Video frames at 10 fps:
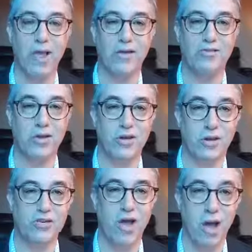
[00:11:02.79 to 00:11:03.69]
So you
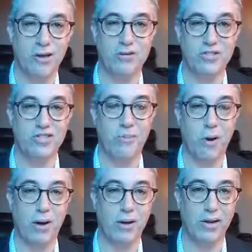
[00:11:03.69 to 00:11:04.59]
need to hire
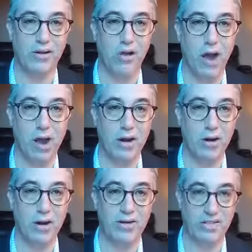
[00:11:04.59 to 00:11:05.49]
smart, you need to
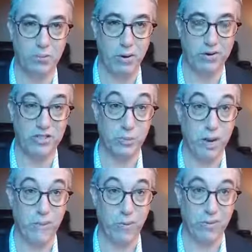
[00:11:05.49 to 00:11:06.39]
hire experienced
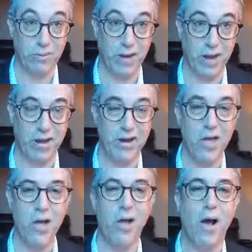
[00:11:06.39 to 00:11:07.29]
people in the beginning.
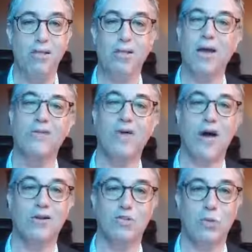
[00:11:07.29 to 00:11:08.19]
A lot of
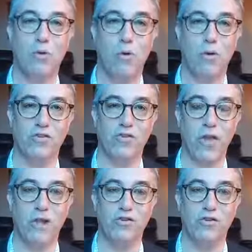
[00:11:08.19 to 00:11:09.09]
entrepreneurs
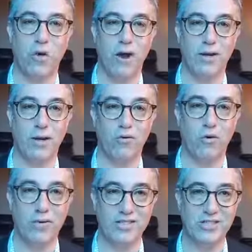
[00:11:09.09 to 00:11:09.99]
try to go the
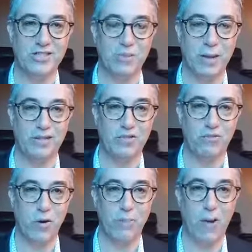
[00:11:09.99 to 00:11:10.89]
least expensive
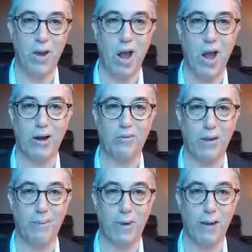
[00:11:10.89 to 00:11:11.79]
route by
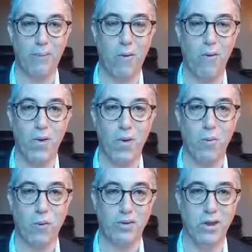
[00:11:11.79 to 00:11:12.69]
hiring people
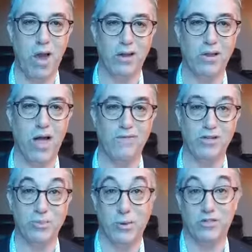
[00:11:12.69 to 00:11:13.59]
with not a lot of
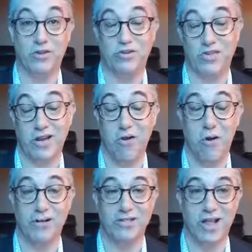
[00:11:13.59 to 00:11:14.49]
experience because they
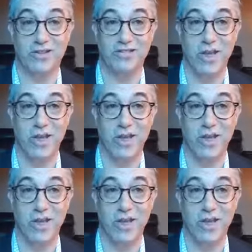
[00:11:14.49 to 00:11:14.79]
cost less.